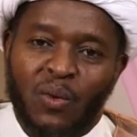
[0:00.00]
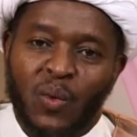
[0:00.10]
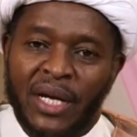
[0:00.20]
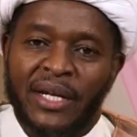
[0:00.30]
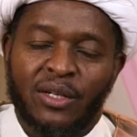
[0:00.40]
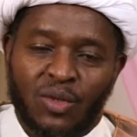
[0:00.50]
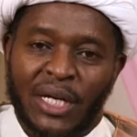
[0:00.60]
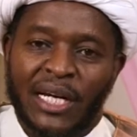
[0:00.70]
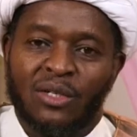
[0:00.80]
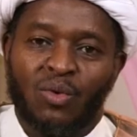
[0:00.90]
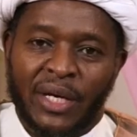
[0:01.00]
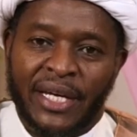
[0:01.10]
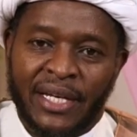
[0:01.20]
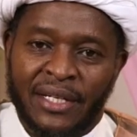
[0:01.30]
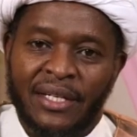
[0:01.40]
will lead Salatul
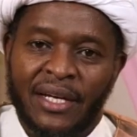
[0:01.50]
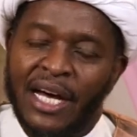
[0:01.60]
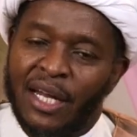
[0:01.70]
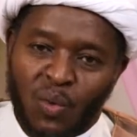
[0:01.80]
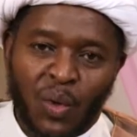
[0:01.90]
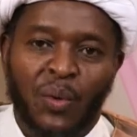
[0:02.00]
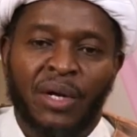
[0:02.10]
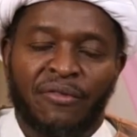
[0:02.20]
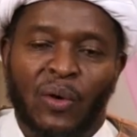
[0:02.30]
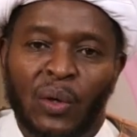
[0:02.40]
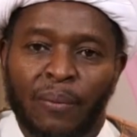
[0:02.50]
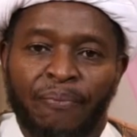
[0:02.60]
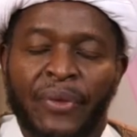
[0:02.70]
Eid and we will follow.